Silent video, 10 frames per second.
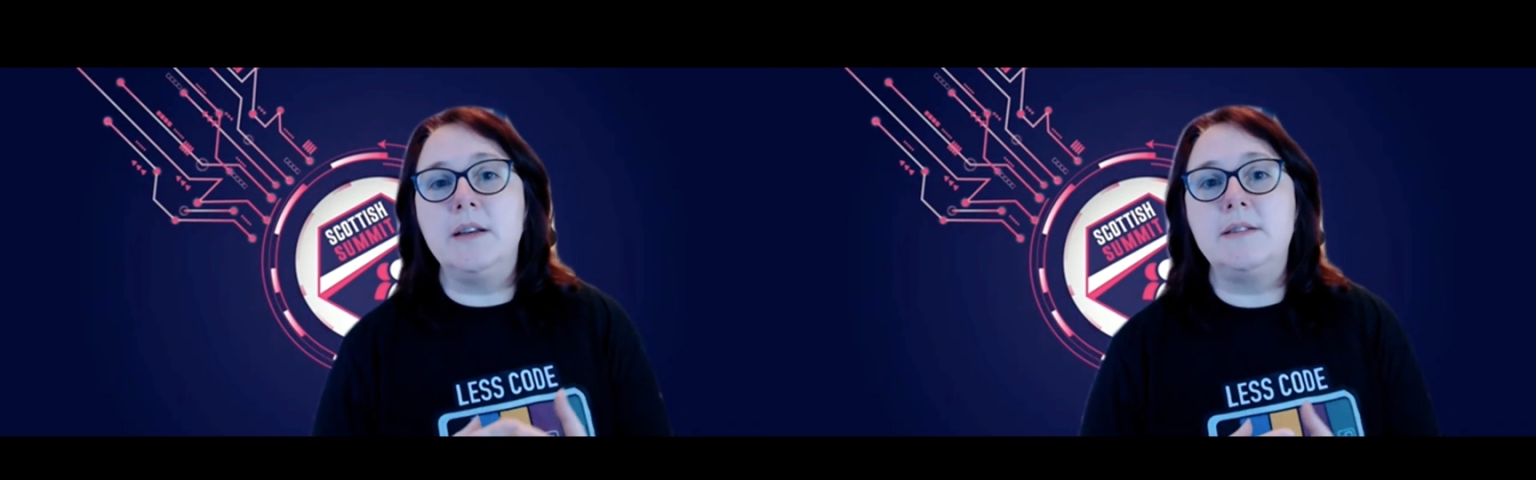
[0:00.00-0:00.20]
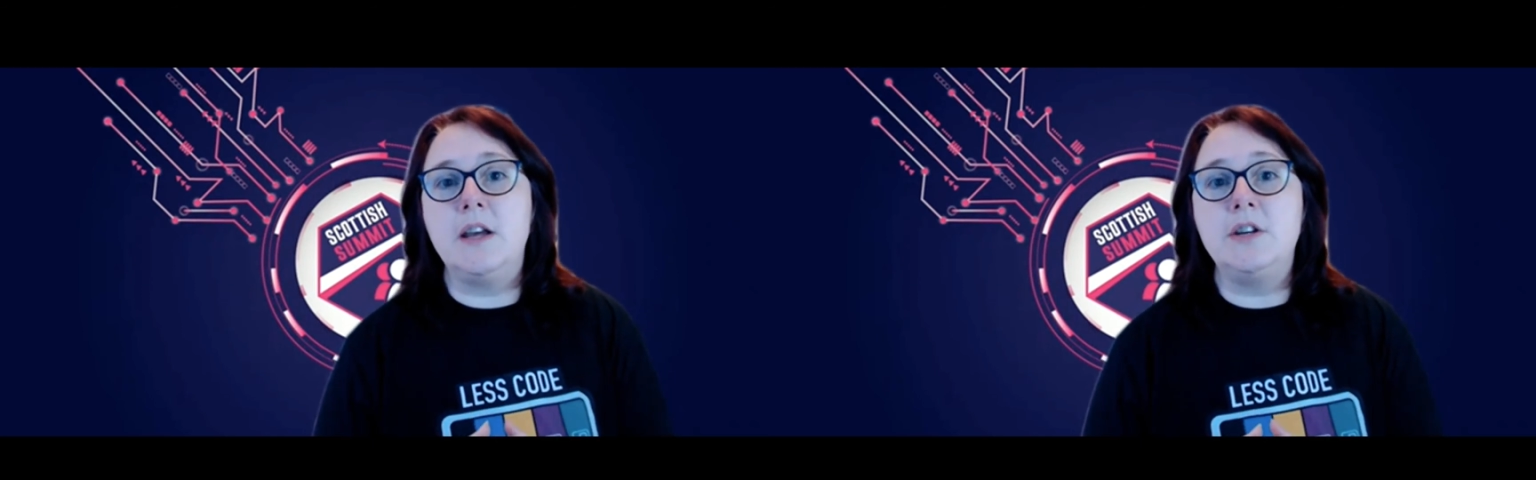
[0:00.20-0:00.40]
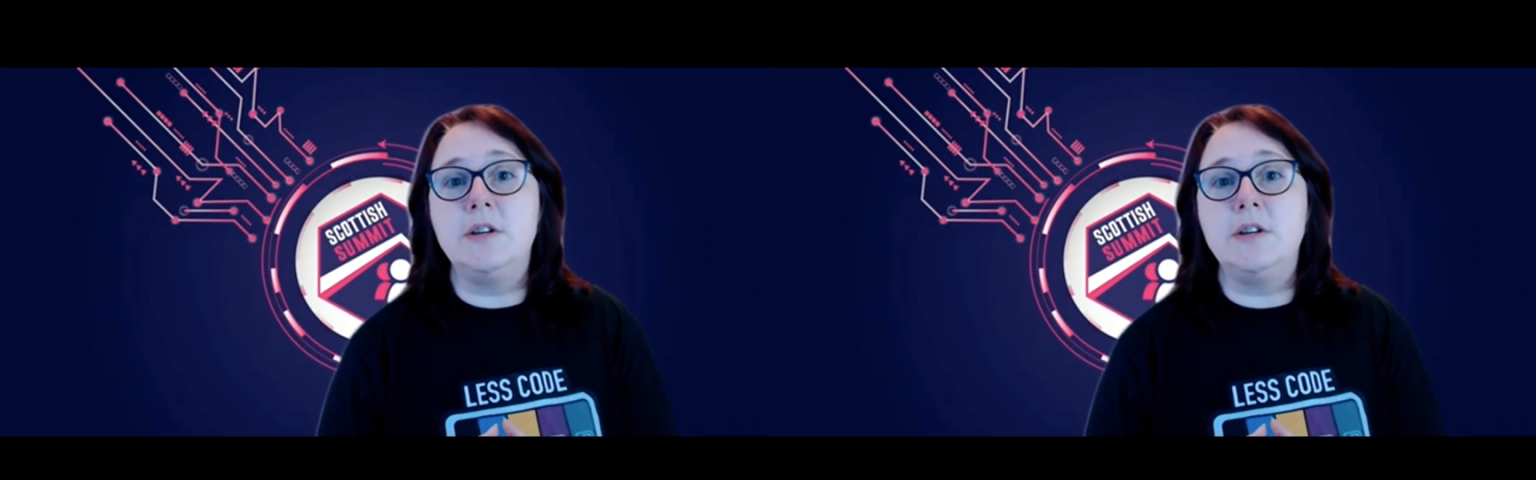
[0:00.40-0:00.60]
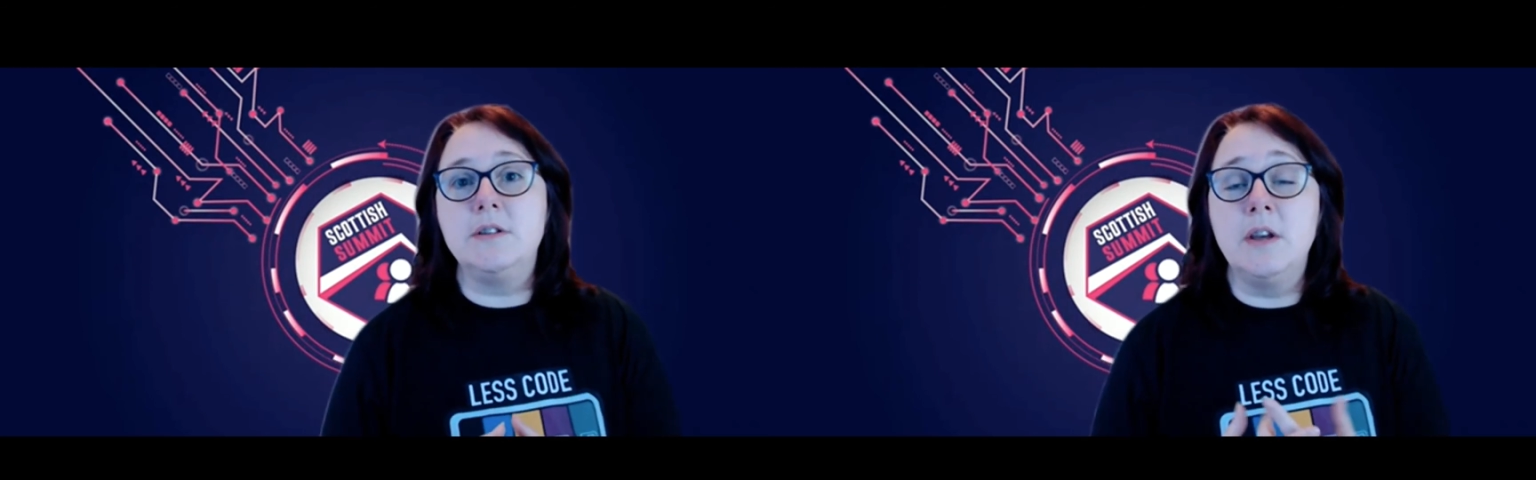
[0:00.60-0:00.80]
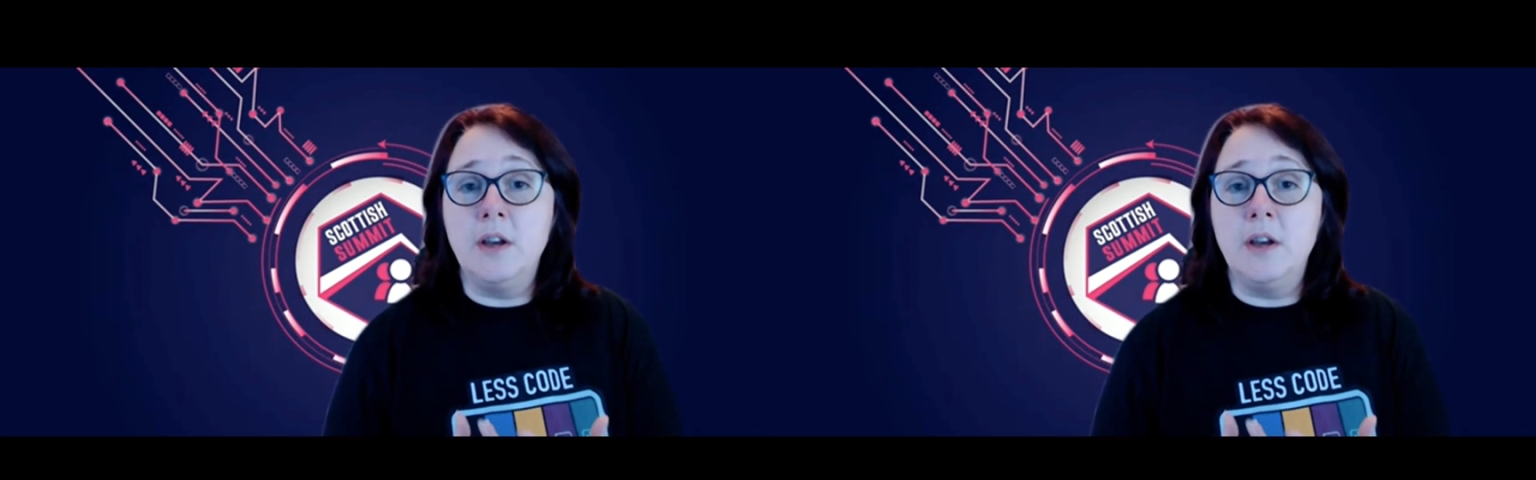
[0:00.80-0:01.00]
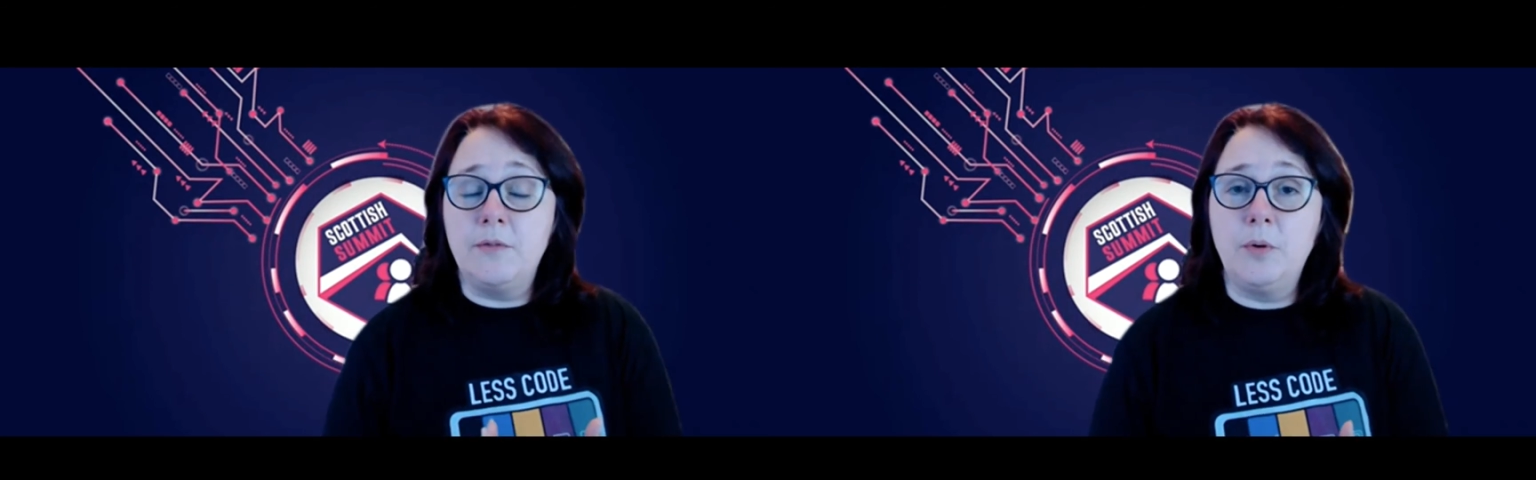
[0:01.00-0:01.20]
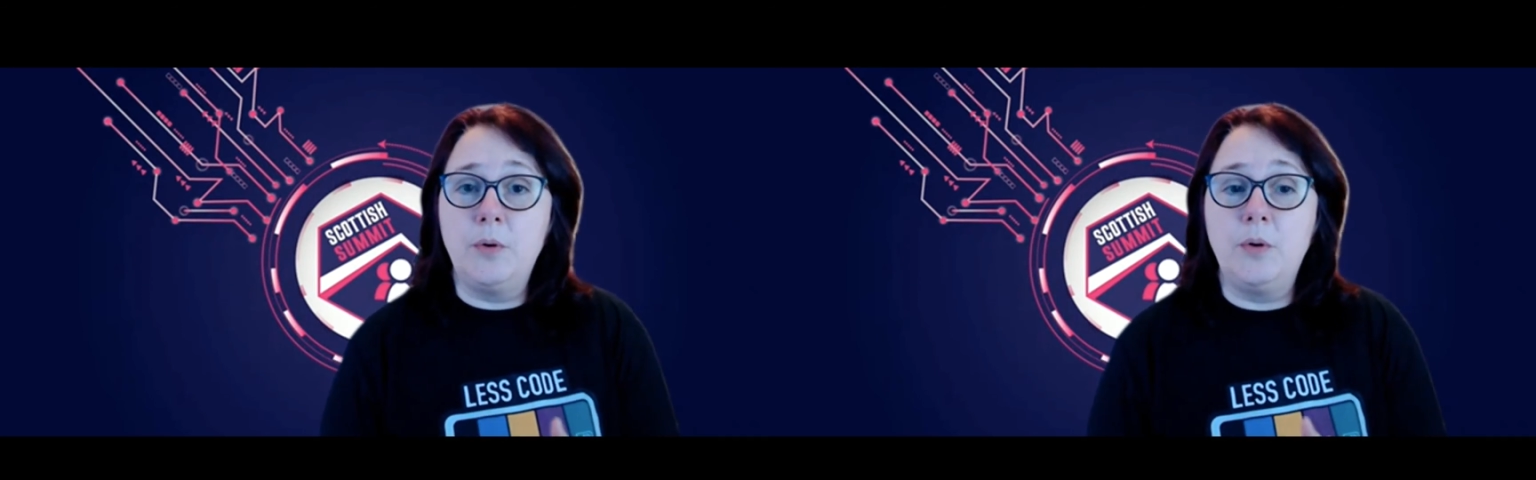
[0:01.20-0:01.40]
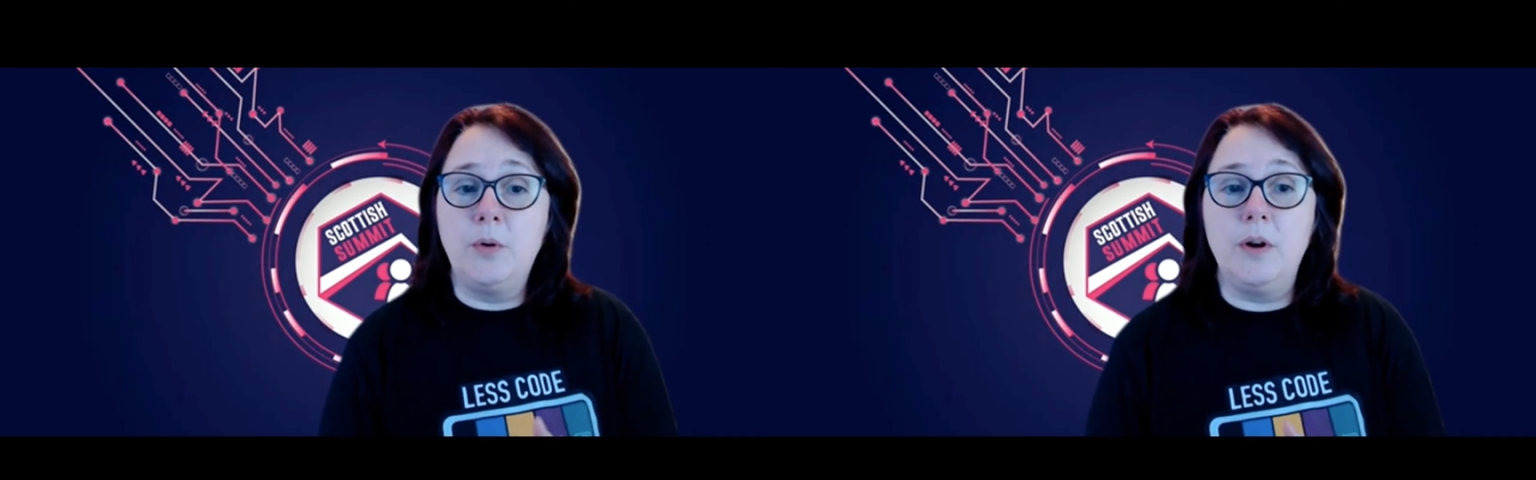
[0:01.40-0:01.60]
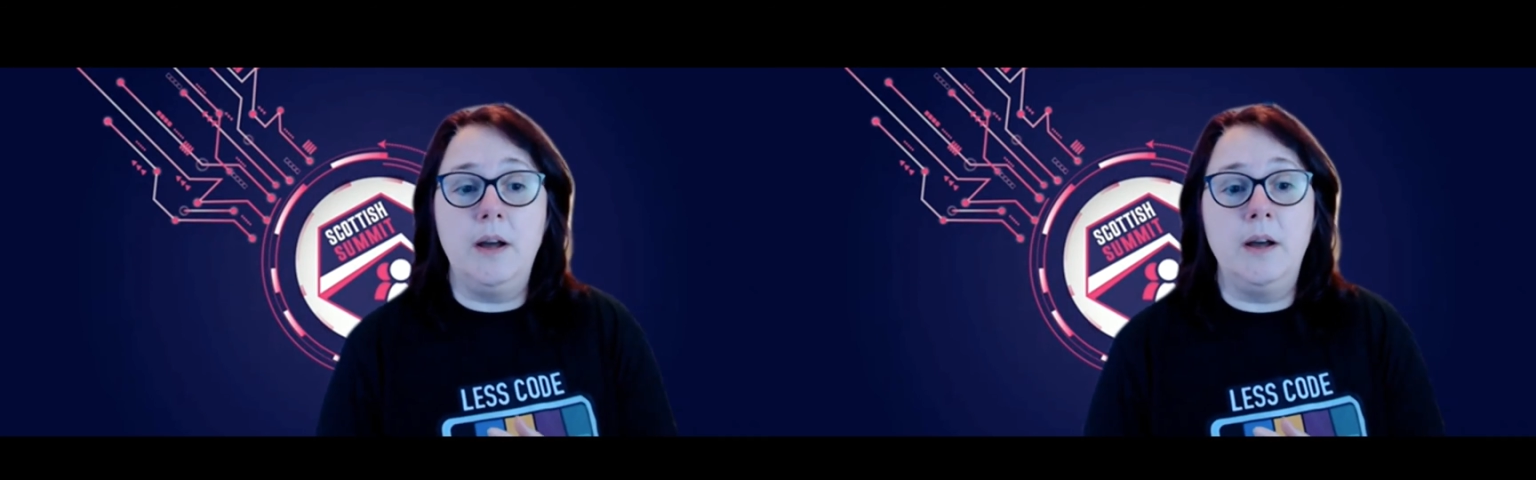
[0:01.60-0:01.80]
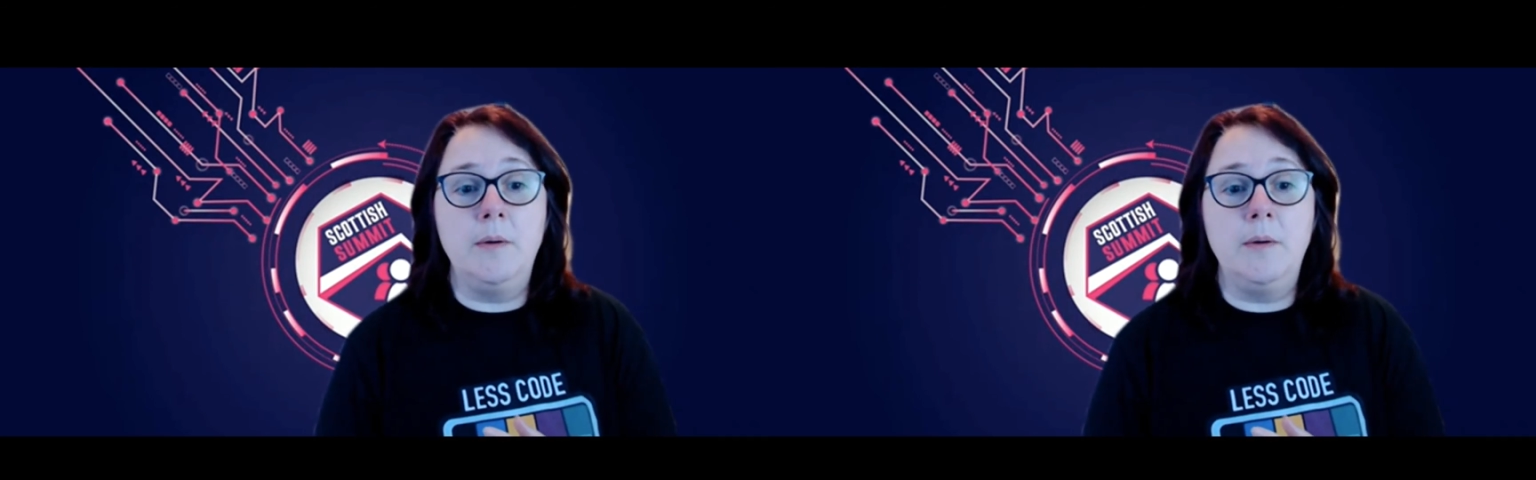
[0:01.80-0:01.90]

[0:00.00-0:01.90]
sessions for